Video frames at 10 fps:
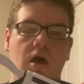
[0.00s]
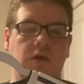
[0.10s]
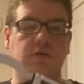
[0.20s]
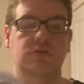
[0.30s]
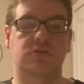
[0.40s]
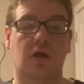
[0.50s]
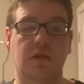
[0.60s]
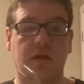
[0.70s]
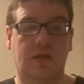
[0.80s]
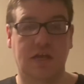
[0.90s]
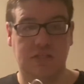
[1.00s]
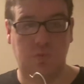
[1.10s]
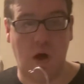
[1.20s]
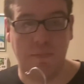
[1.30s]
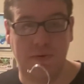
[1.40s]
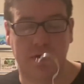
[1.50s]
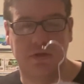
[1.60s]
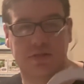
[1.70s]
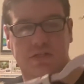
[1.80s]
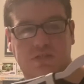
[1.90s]
user on the Kit Swap
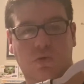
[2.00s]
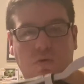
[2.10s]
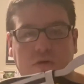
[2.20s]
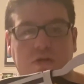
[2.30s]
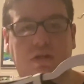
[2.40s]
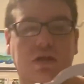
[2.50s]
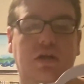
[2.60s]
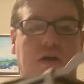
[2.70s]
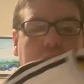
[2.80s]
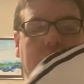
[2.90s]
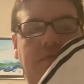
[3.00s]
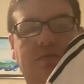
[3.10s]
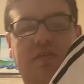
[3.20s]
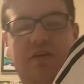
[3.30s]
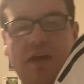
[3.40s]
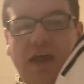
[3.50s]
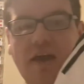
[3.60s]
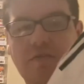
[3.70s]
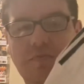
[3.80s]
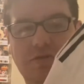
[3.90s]
Discord was like, hey, I
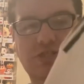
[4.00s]
have a bunch